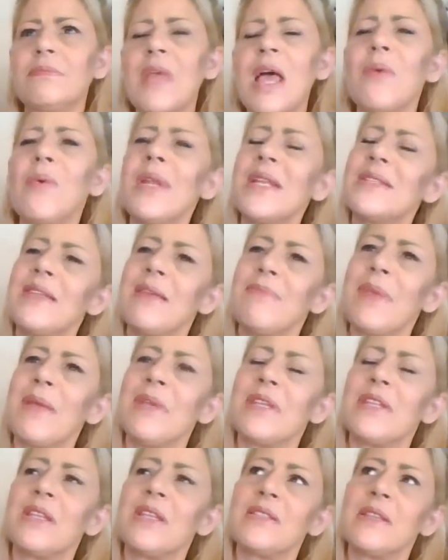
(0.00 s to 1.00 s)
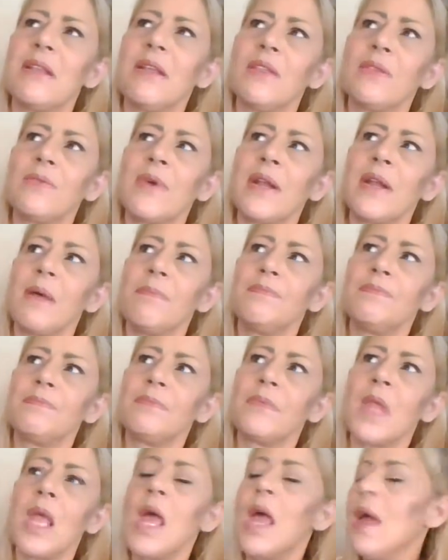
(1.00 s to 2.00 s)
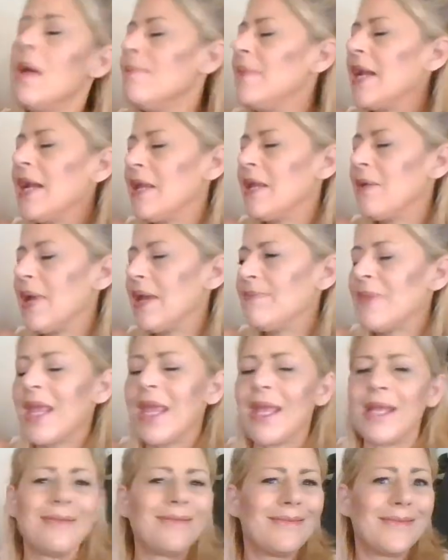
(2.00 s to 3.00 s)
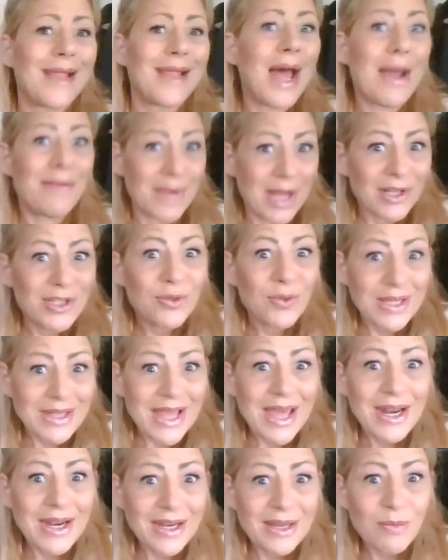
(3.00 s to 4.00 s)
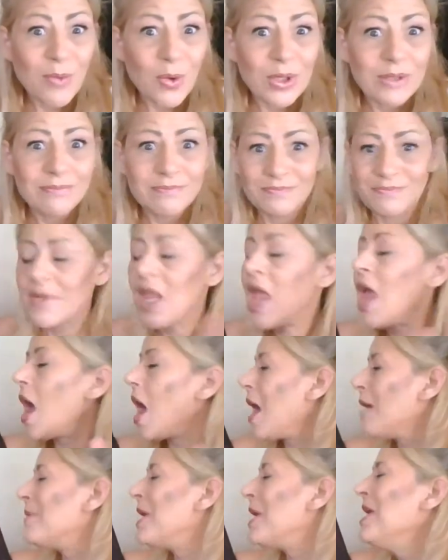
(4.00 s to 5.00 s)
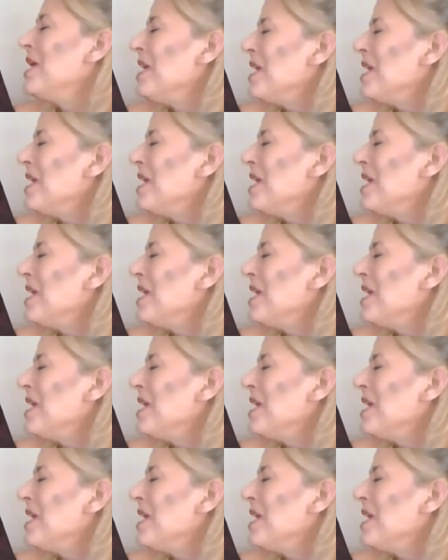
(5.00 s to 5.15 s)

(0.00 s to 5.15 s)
I want to say maybe it did sell in product. But anyway, I'm not doing that anymore. Um,